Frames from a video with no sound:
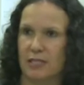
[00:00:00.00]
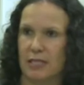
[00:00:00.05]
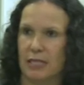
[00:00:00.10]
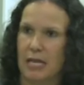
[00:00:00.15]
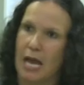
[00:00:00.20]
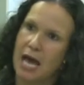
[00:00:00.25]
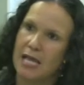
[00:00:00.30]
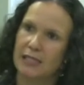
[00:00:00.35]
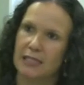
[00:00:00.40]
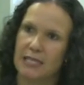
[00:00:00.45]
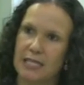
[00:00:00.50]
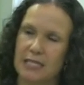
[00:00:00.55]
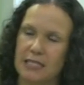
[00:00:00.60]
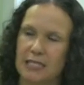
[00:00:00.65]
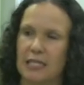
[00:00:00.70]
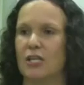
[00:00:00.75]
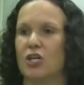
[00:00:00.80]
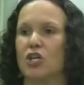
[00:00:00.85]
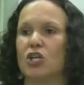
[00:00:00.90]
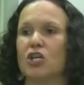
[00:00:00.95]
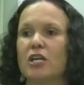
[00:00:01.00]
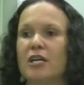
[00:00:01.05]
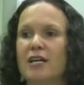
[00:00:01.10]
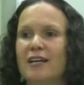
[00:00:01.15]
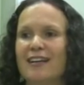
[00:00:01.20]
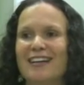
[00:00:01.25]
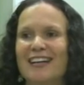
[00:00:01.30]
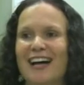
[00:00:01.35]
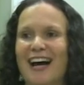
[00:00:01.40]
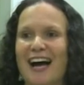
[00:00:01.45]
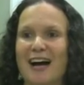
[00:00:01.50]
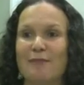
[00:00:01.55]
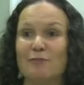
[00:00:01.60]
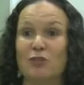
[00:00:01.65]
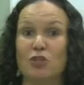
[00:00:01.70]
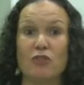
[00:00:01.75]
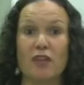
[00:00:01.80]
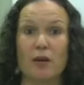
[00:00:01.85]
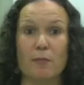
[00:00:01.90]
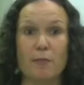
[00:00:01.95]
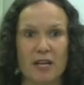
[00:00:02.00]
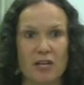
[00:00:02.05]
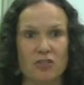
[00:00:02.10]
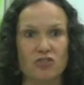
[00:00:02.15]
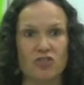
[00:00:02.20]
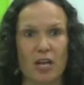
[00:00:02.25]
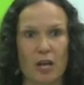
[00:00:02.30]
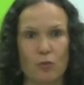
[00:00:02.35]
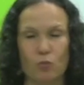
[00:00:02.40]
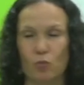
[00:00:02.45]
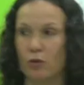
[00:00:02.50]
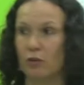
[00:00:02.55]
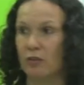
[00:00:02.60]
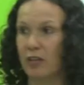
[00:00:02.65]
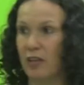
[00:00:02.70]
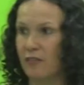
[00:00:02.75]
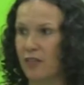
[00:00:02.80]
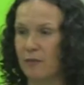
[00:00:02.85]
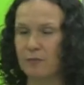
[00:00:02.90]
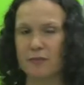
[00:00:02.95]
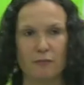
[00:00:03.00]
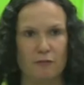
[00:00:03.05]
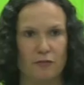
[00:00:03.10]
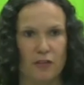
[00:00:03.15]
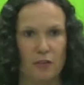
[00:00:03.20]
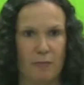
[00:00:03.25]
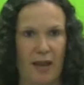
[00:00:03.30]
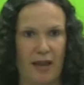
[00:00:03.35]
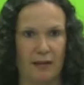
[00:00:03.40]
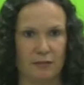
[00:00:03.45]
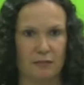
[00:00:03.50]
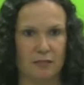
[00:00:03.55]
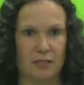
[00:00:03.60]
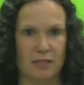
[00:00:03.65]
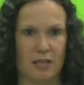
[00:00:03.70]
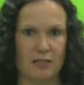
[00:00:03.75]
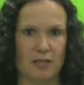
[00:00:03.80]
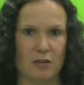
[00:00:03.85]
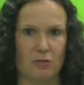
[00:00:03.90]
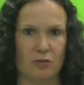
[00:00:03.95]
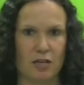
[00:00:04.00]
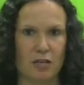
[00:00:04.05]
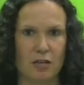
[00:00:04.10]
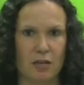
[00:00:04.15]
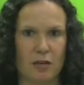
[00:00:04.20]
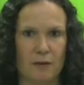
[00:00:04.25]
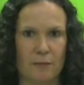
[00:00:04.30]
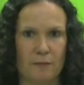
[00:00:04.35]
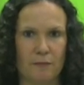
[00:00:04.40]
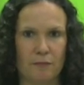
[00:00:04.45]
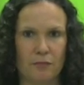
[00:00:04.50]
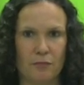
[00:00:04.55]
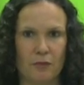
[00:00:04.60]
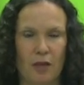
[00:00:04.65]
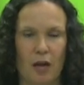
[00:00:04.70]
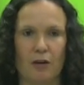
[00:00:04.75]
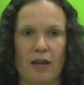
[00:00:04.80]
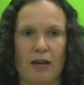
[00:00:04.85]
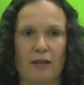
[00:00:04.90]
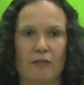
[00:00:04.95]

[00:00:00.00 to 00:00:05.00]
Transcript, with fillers: and colleagues here do their pitch, and we'll give them some feedback. Does that sound good? Okay,